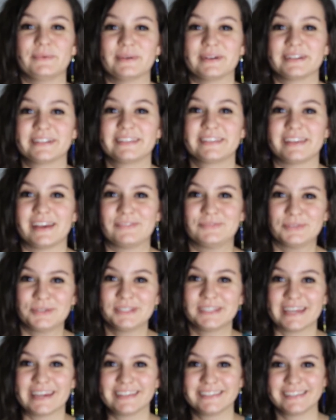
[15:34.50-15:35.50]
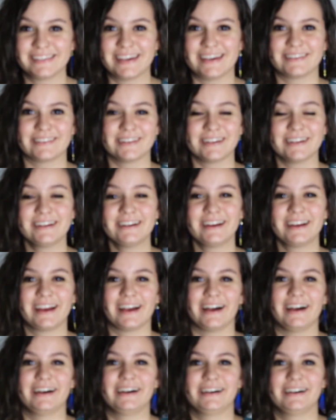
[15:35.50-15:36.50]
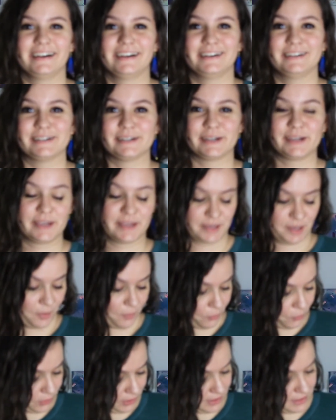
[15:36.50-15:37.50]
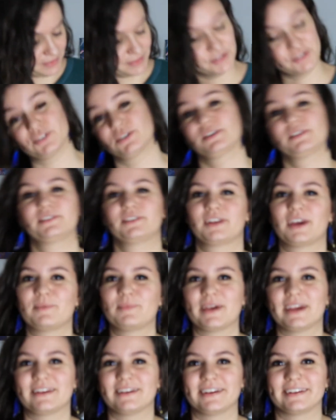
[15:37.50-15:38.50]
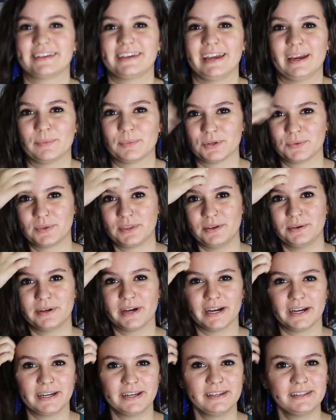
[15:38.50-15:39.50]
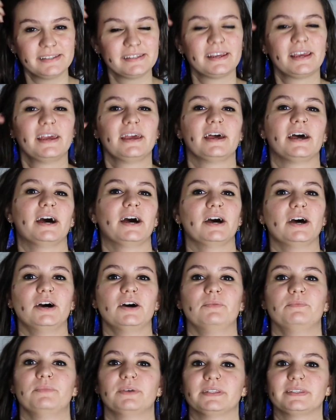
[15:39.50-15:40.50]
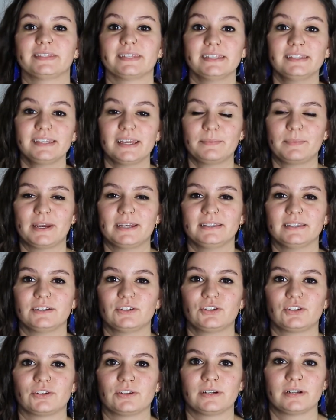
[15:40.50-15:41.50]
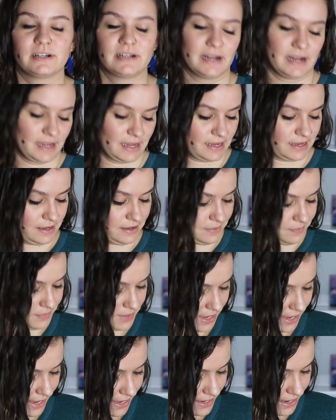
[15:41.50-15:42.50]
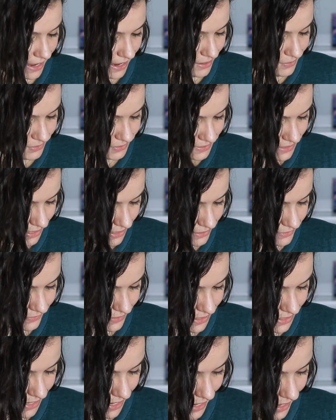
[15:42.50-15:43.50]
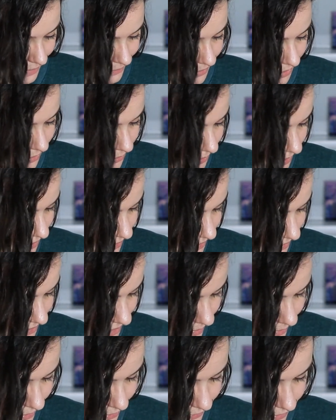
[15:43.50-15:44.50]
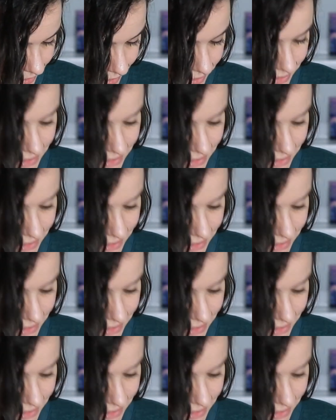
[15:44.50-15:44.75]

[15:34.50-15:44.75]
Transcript: we're several days later. I am wearing the shirt that I made on camera with you guys. But since I made this shirt, and I was kind of unhappy with some of the